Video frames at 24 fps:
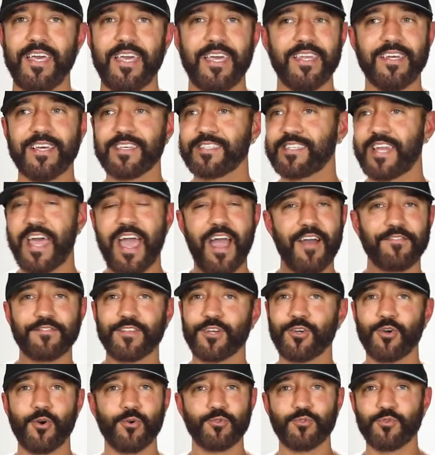It doesn't have to
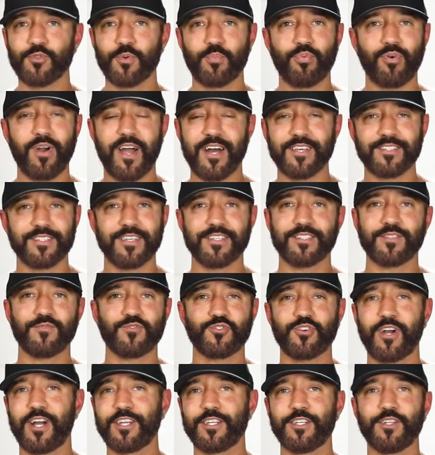go through the process of
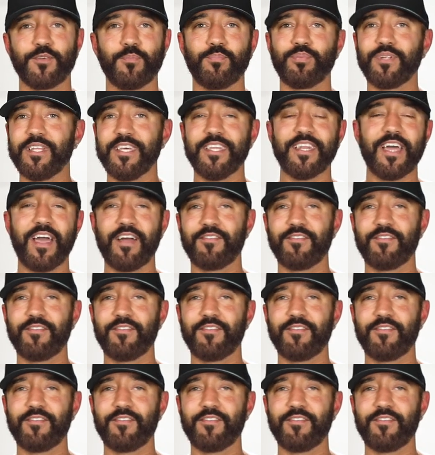trying to deplete